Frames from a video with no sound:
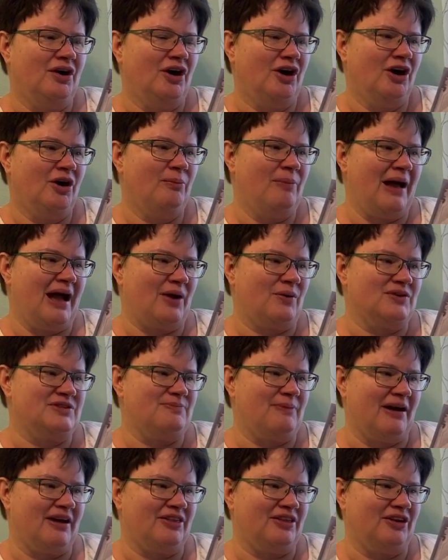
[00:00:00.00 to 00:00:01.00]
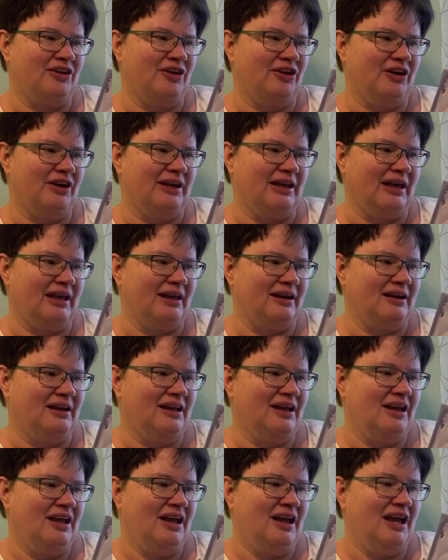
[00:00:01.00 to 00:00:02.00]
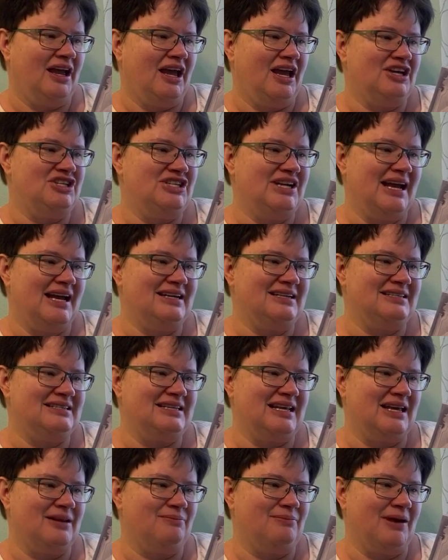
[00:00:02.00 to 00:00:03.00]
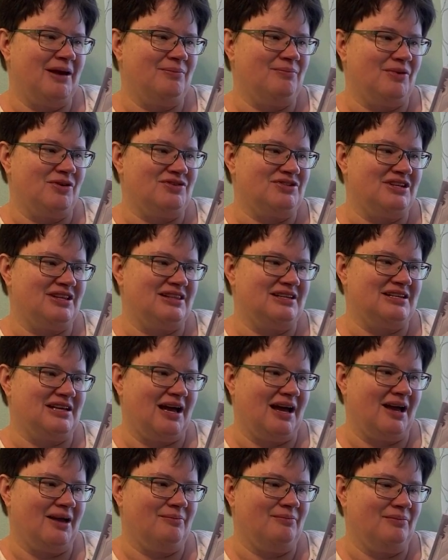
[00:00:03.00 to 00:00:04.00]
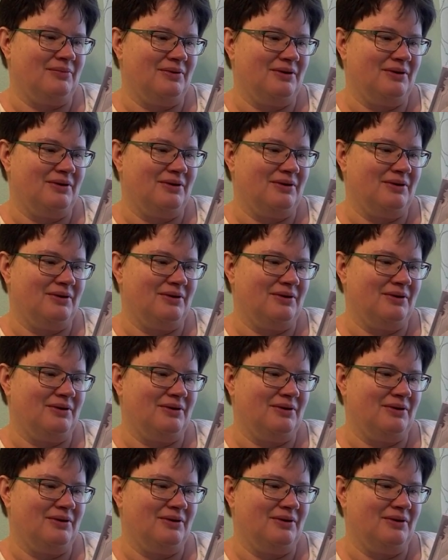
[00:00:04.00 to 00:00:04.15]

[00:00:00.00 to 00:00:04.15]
Her back was bothering her again, and she had to stay in bed most of the time.